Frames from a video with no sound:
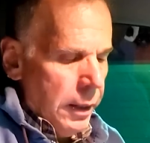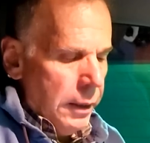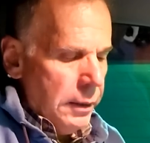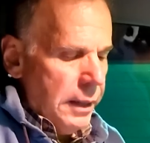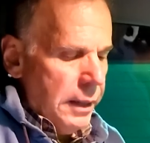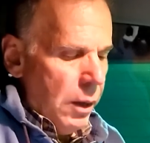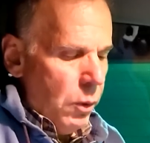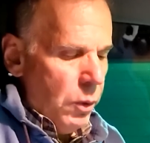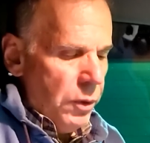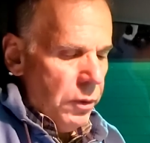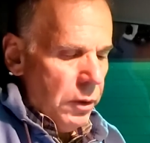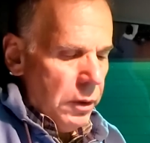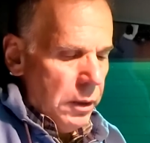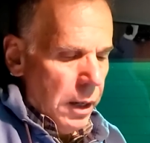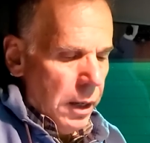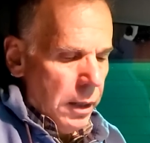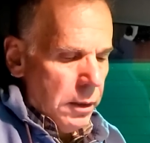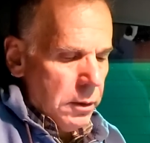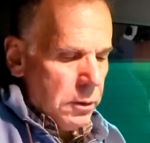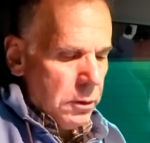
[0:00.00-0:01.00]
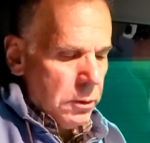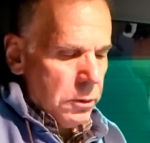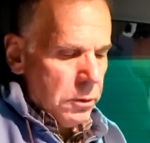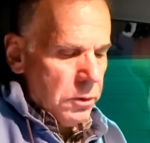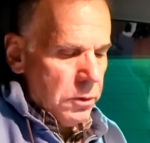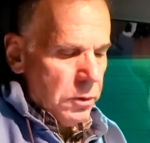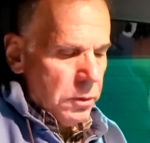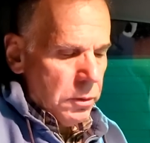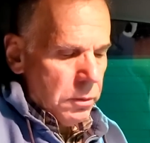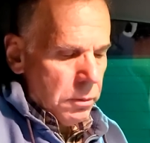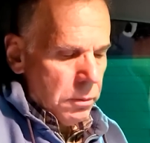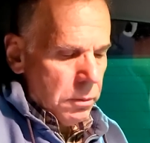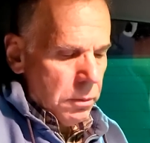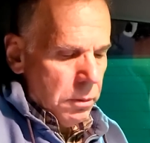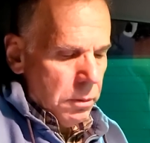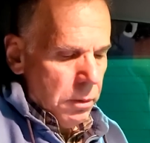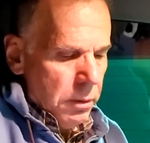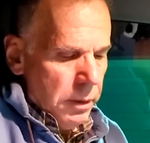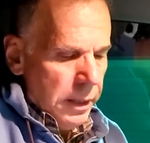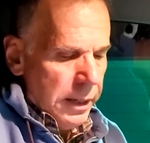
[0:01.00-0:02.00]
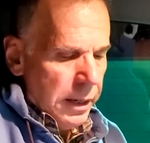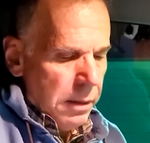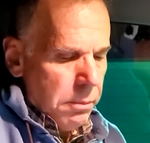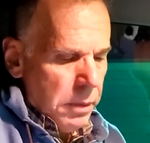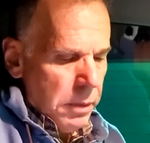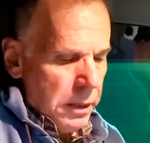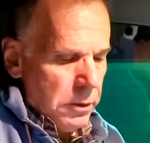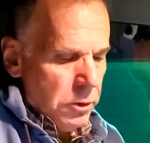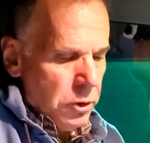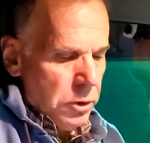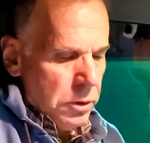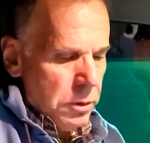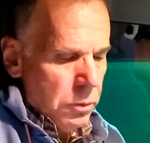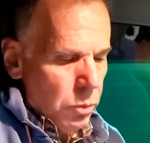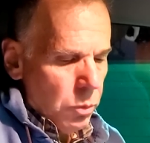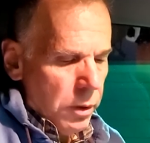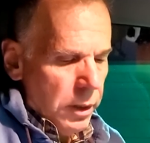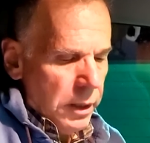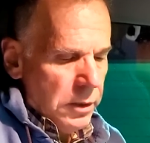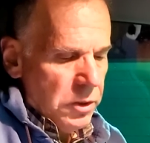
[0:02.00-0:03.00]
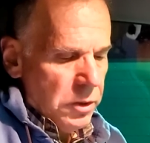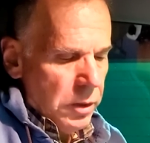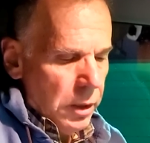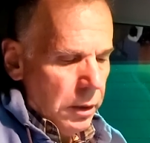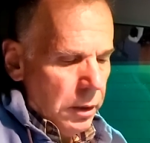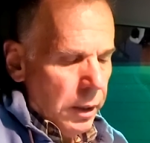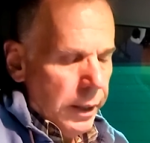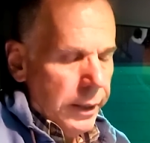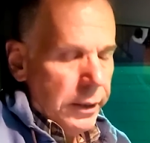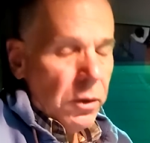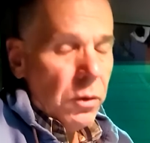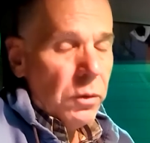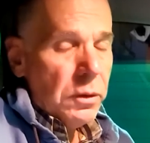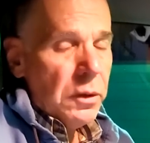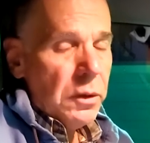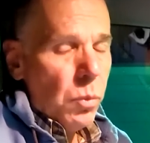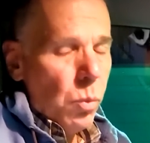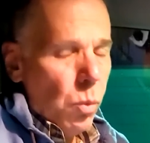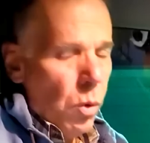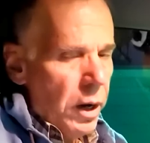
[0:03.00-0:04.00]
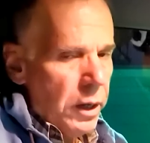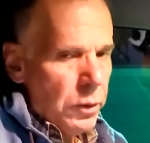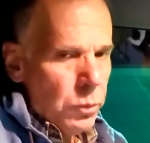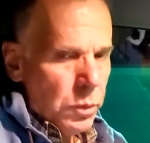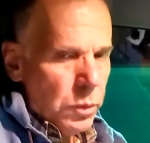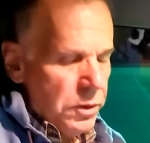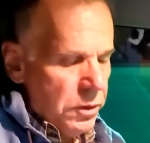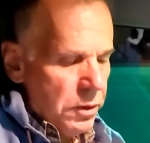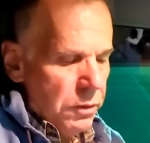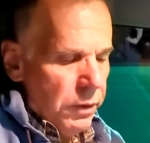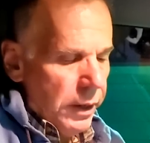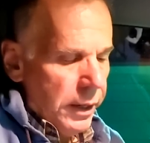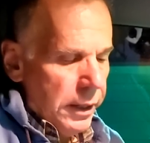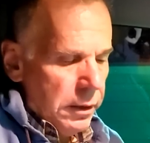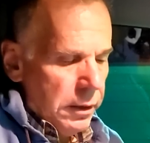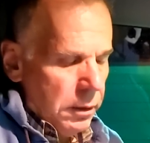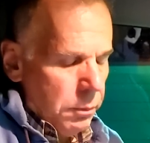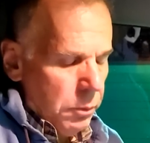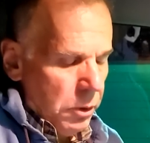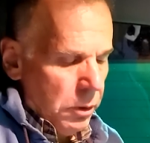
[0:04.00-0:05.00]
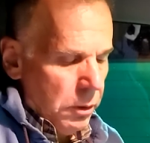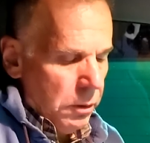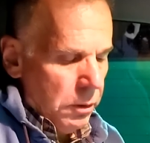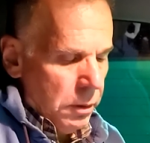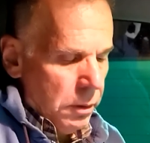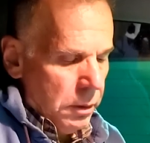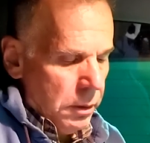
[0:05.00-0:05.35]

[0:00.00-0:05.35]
Now with the others that I mentioned, where I said like only 1 was available